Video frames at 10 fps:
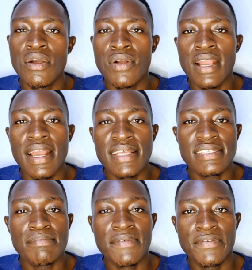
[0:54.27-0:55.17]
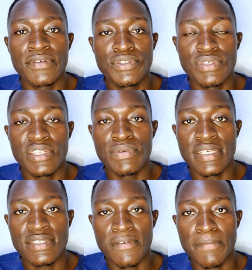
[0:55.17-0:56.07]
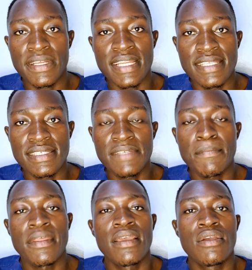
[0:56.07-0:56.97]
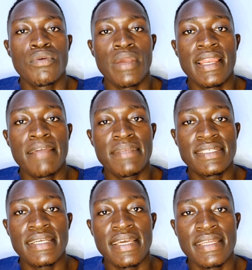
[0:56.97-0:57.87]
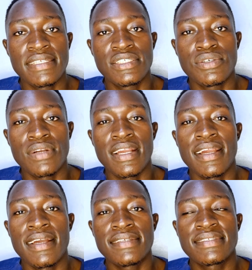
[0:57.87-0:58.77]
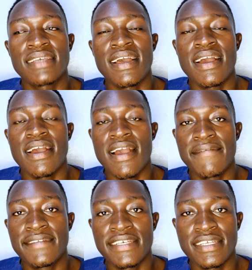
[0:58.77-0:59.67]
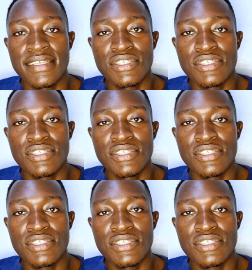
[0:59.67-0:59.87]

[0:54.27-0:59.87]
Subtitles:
occurs before 20 weeks of pregnancy, while a miscarriage occurs after